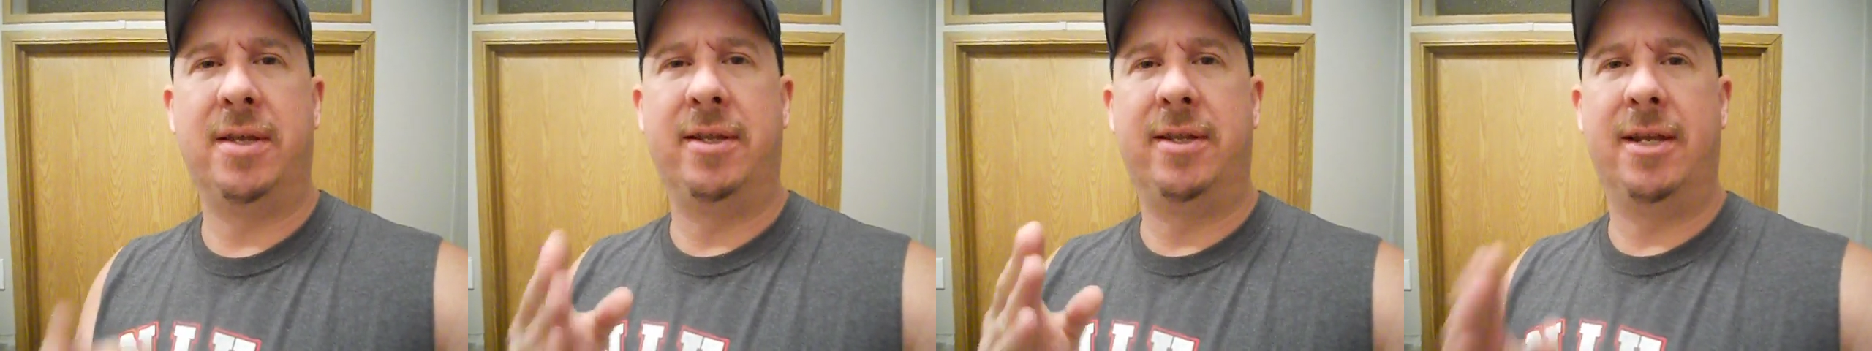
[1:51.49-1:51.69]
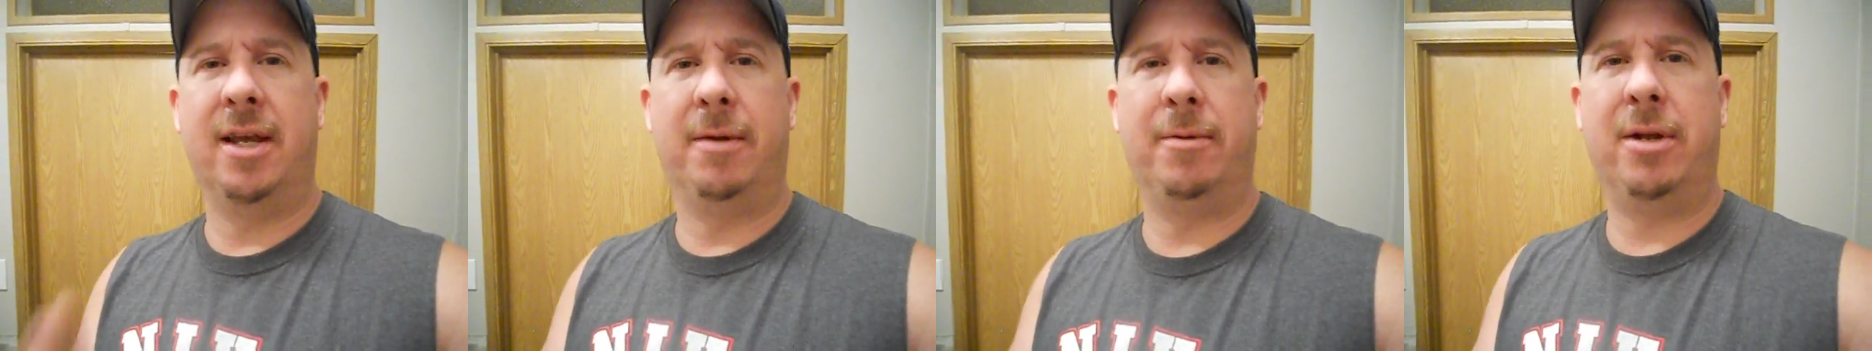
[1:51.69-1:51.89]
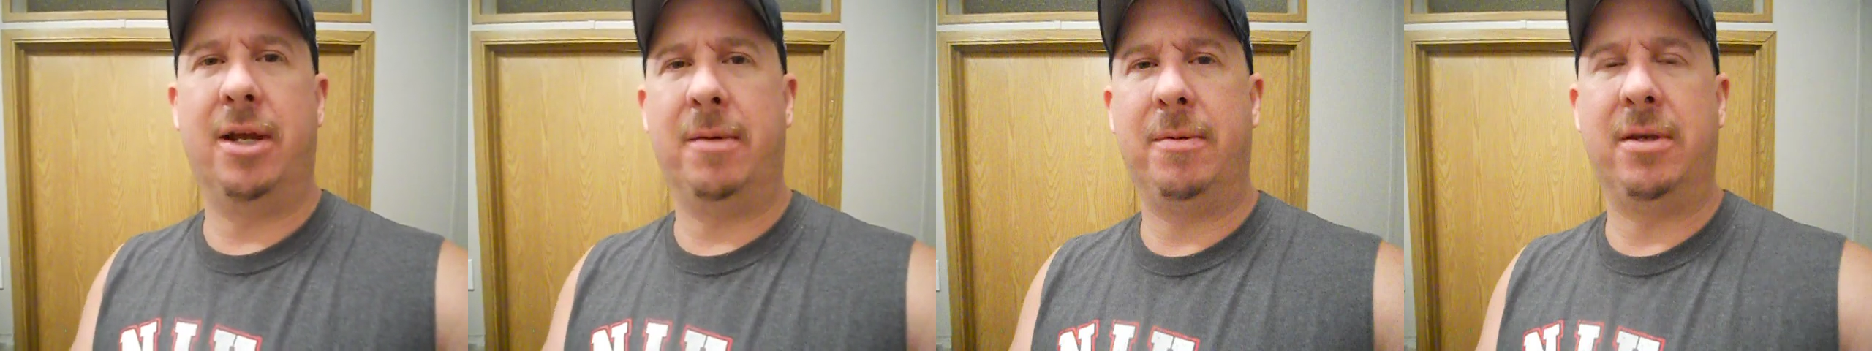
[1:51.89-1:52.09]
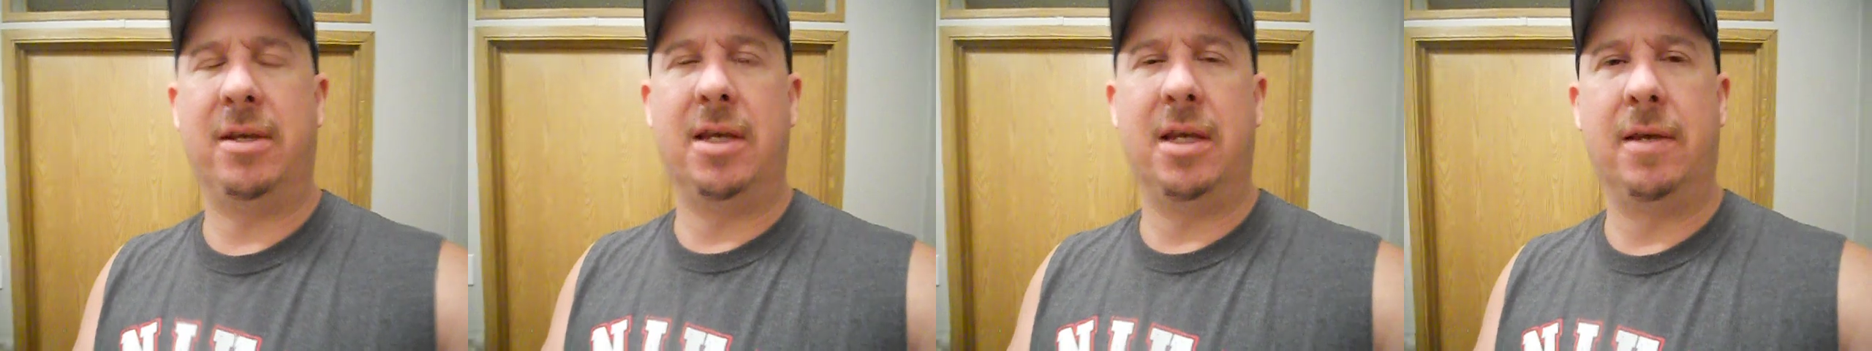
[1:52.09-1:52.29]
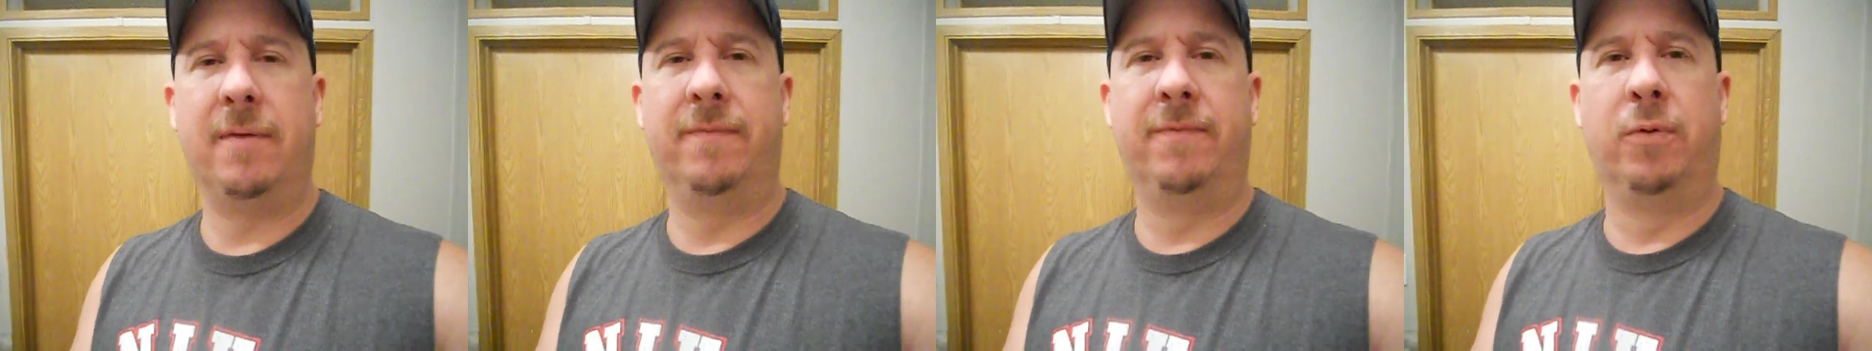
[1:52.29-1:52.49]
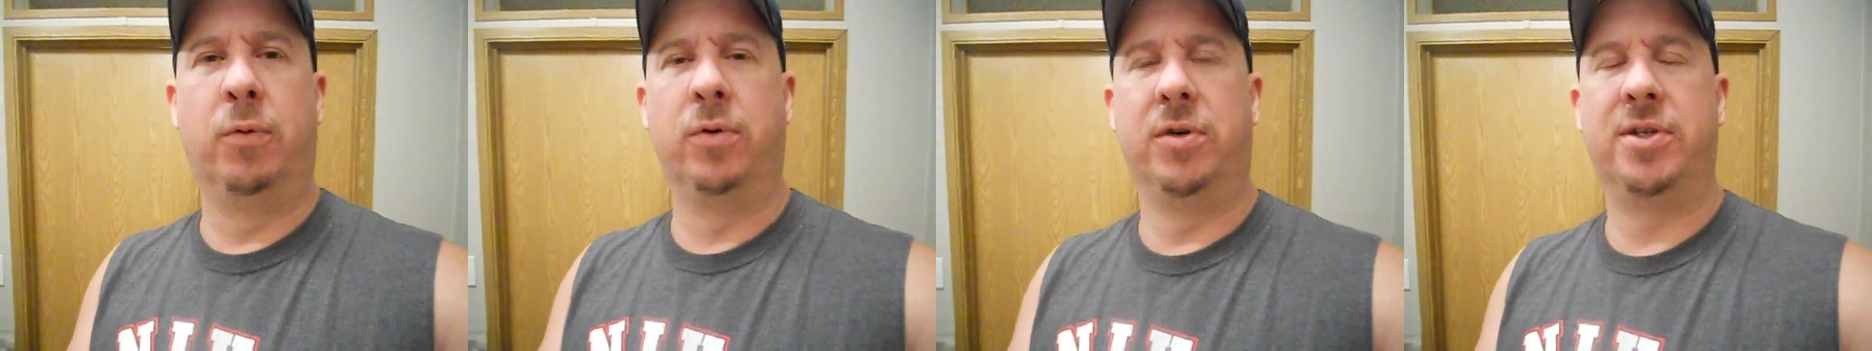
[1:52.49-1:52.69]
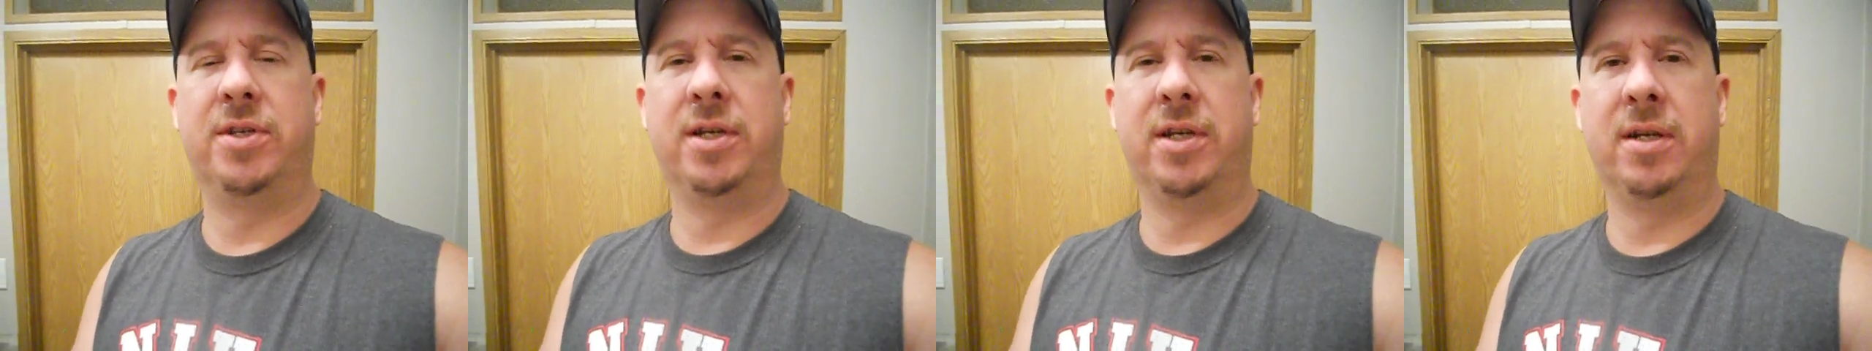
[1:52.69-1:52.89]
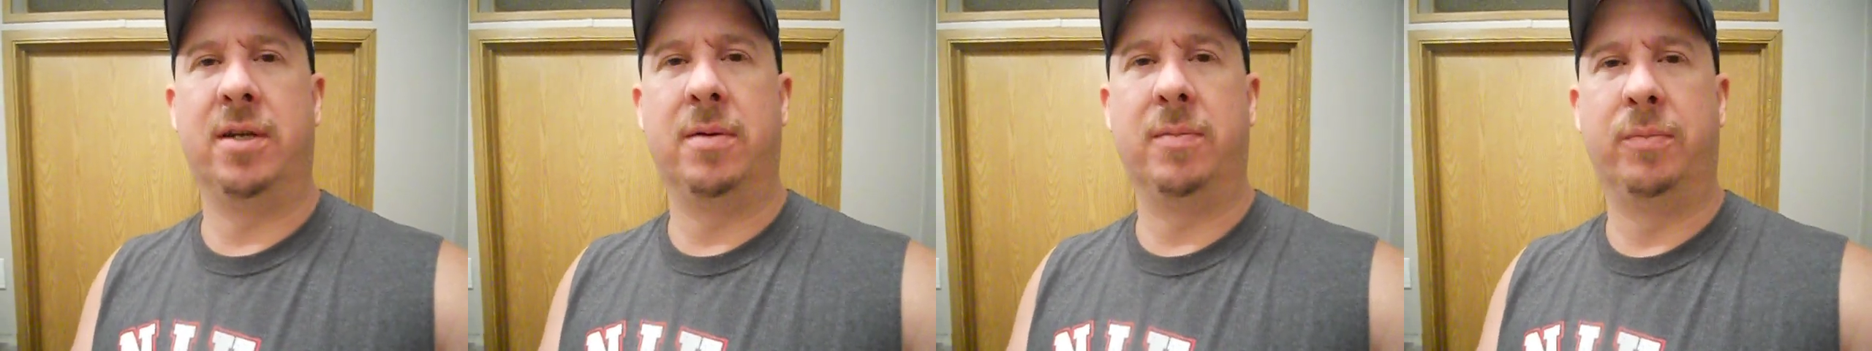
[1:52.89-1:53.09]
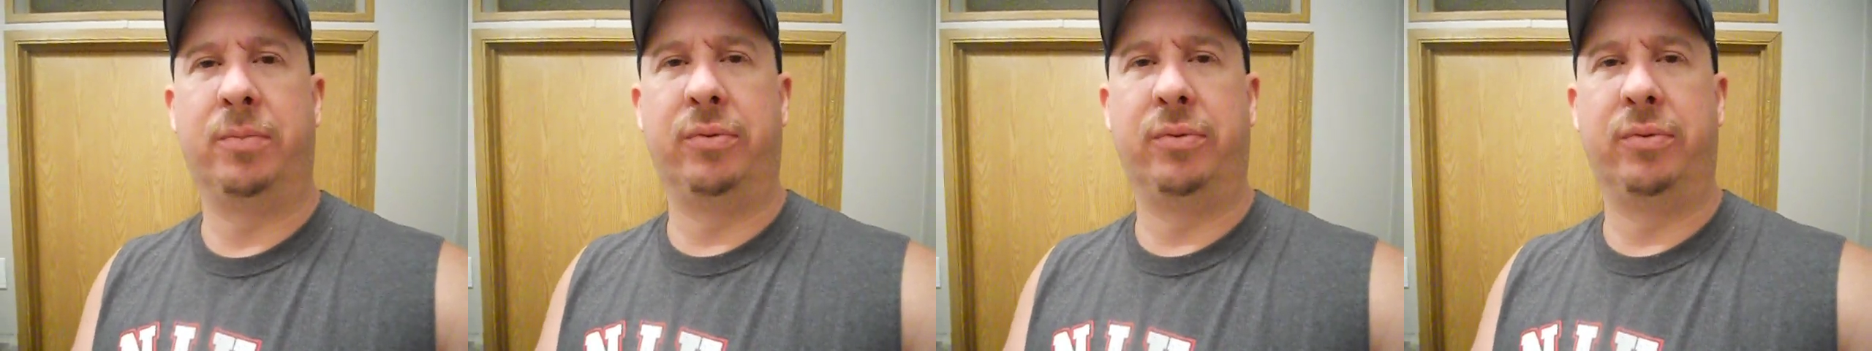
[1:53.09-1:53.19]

WWE forcing